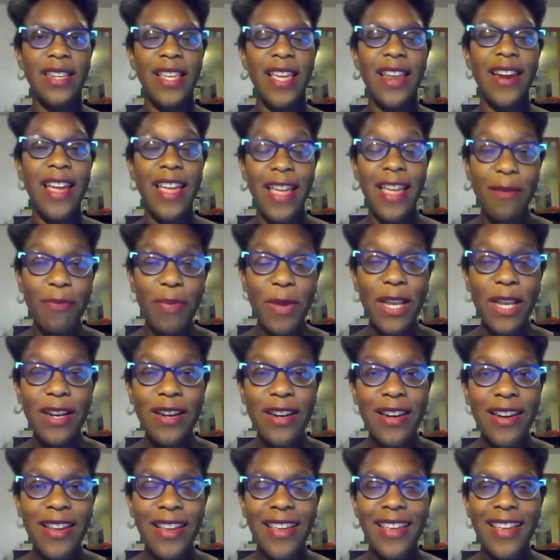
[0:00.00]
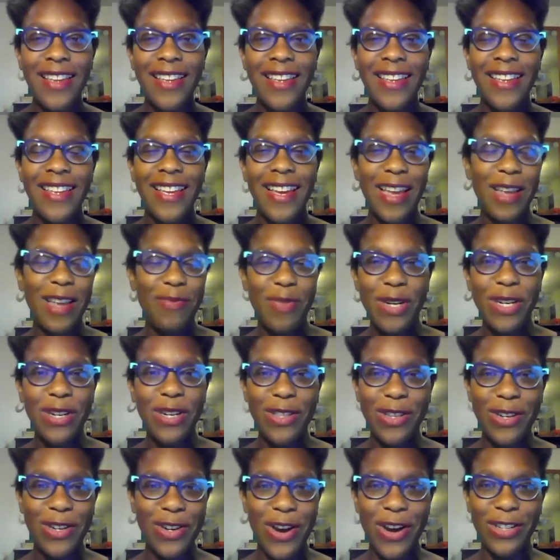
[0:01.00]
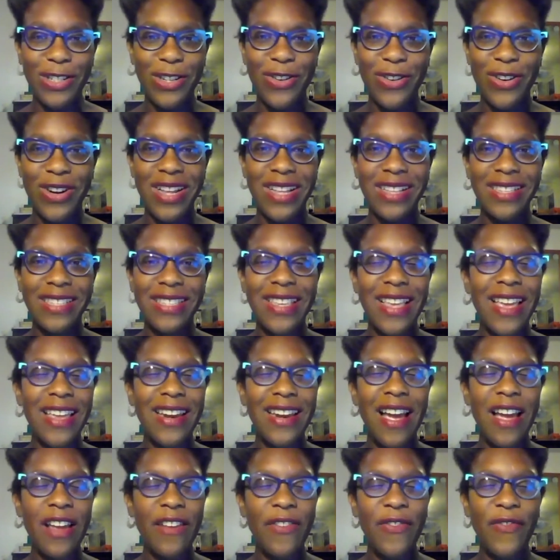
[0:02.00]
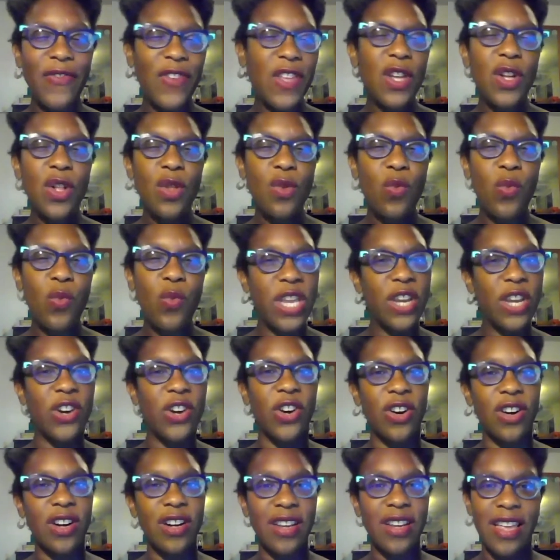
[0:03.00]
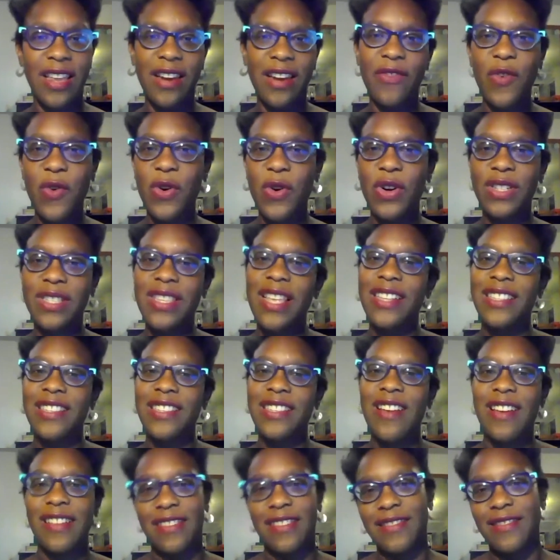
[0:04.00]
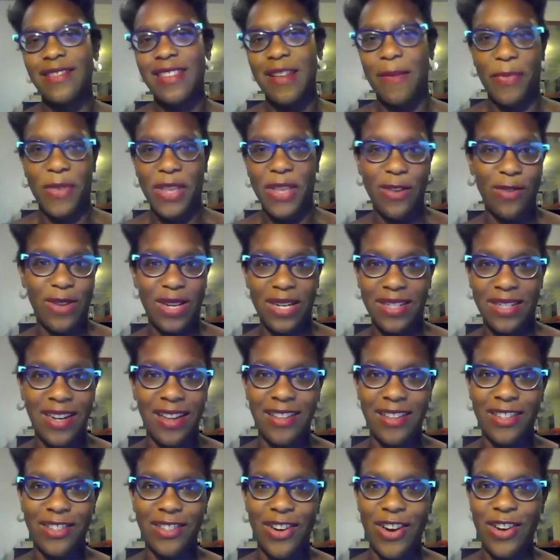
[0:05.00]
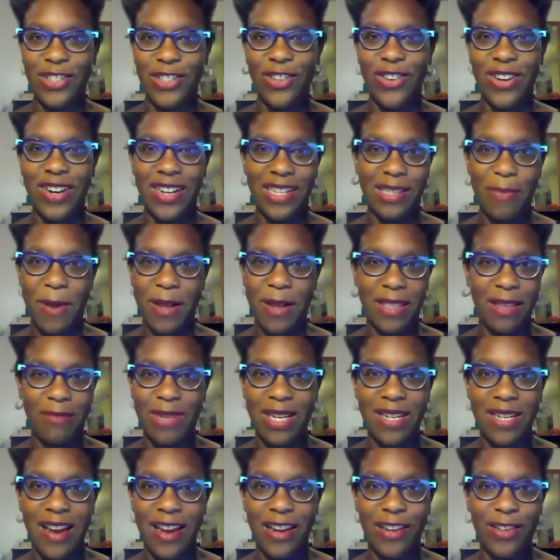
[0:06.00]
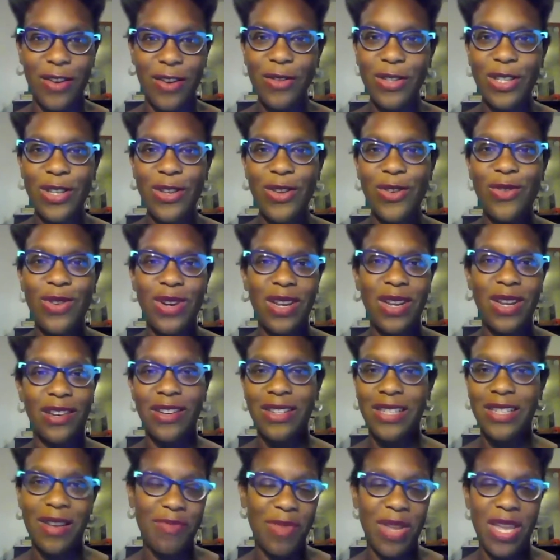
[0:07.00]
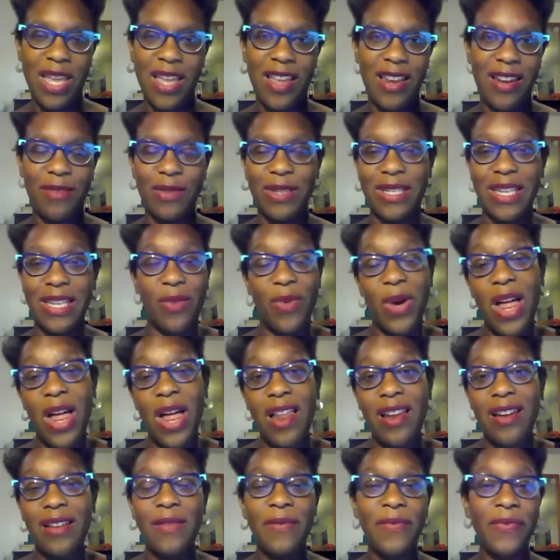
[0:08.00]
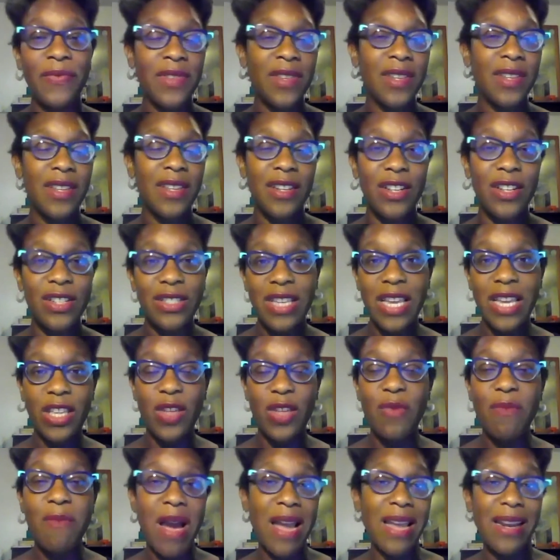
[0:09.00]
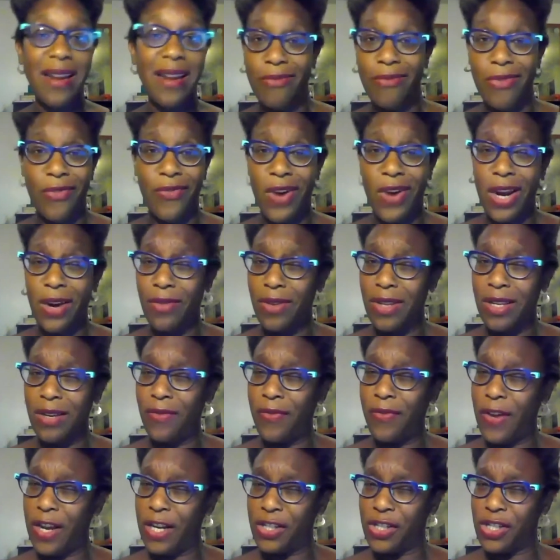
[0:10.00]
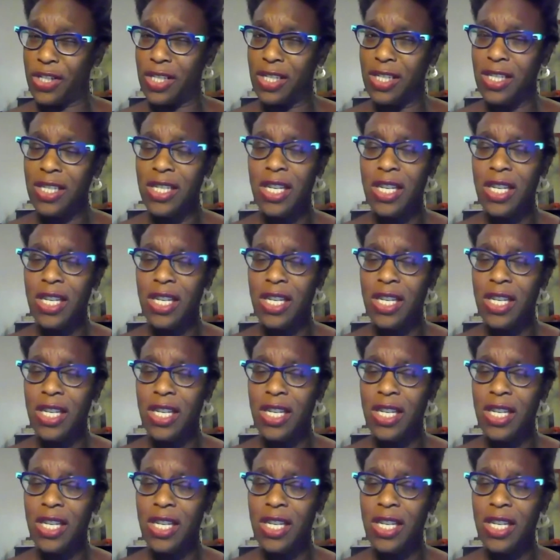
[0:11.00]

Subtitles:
And I had been to the doctor and said, I feel weird. And of course, that's not something you can tell a doctor and expect them to diagnose you. And he looked at me and he was like, well, looks like you might have a viral infection.